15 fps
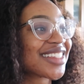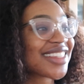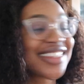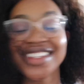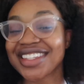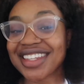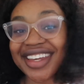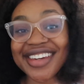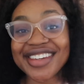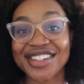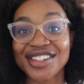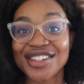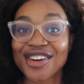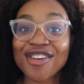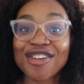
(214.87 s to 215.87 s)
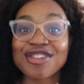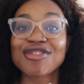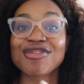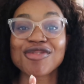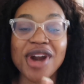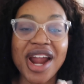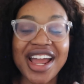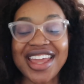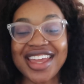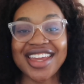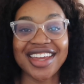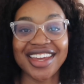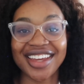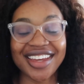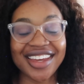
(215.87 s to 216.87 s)
this kid is just
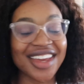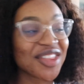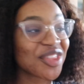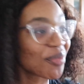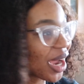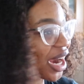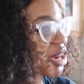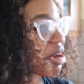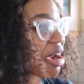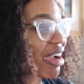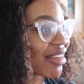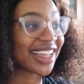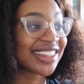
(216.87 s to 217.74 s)
crying in the background.